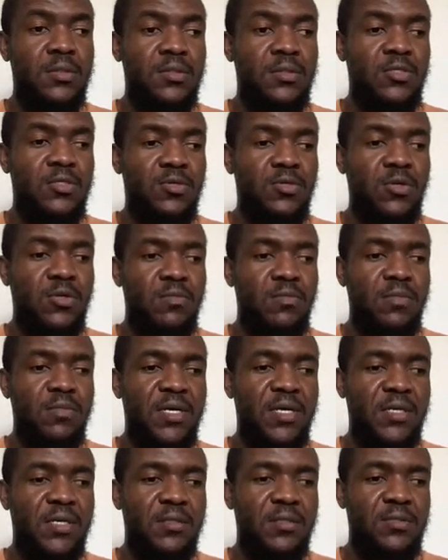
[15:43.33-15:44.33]
come
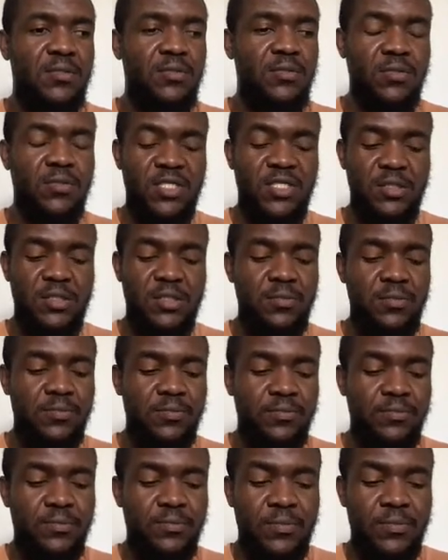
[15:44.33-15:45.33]
back. So okay.
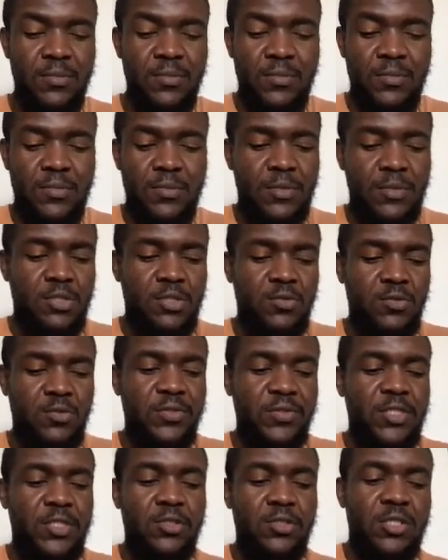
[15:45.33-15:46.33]
So I
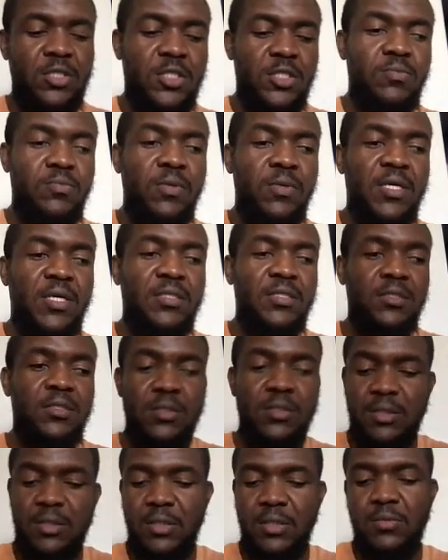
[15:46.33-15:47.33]
just
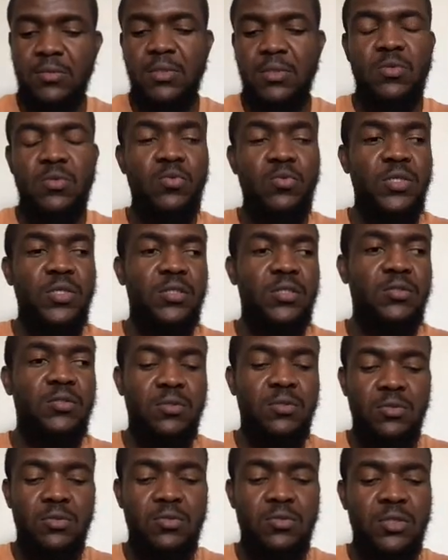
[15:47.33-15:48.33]
explaining another way to
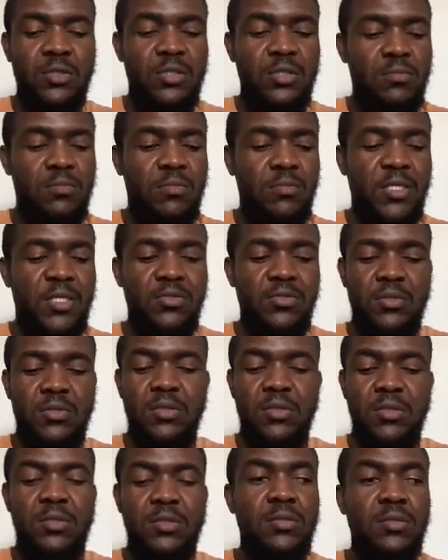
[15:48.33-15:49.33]
do it
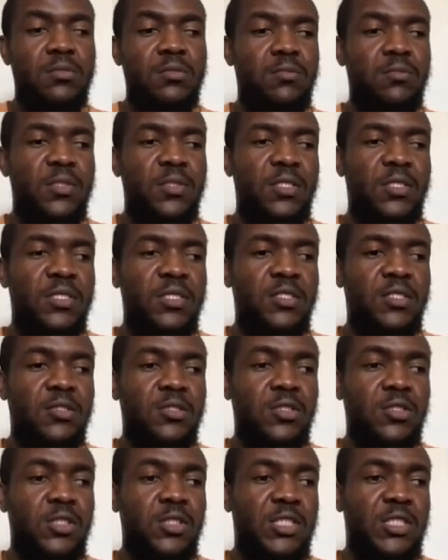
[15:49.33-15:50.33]
manually, but they
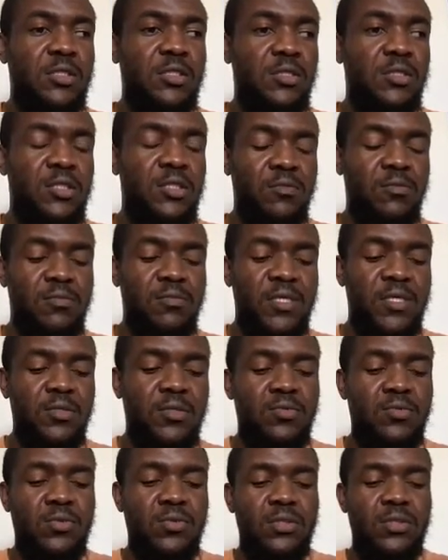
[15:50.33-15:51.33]
just did it by
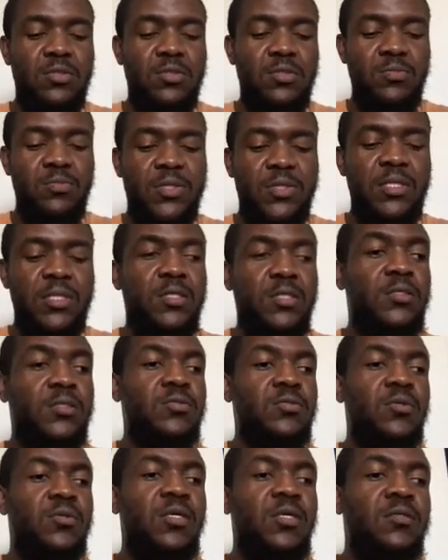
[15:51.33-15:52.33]
using command line.
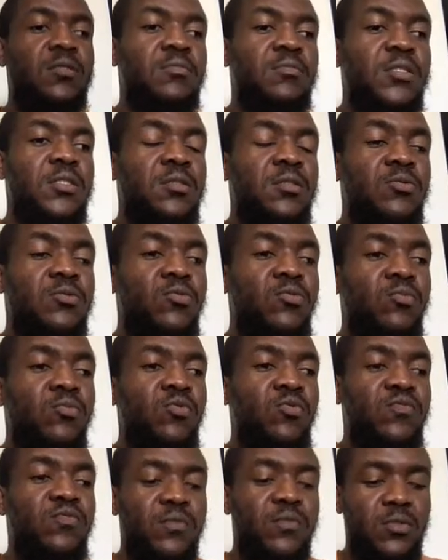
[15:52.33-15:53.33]
So let me
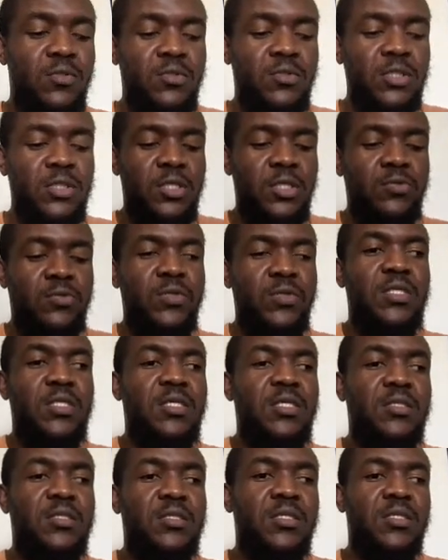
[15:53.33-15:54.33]
remove those Eric
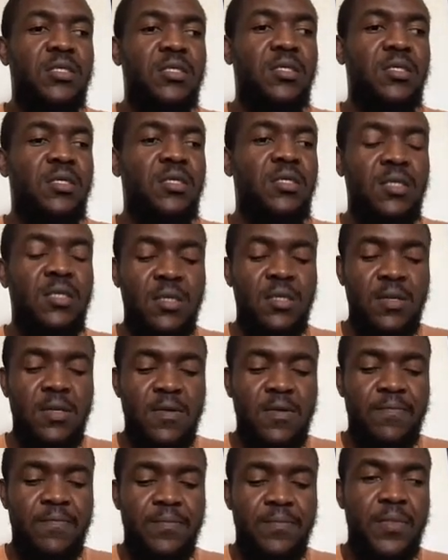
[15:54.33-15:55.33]
that
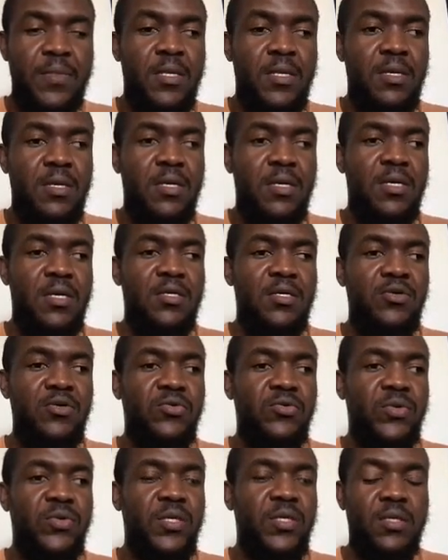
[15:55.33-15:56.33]
I
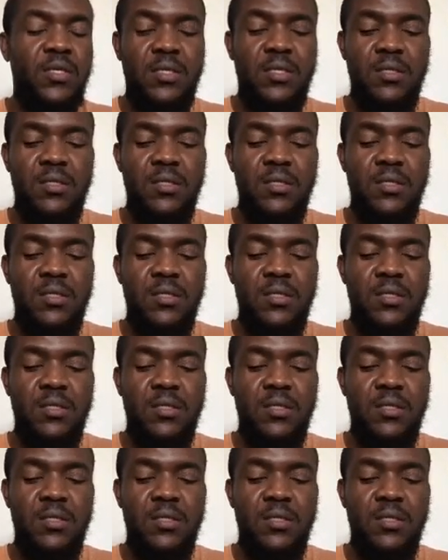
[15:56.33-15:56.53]
create.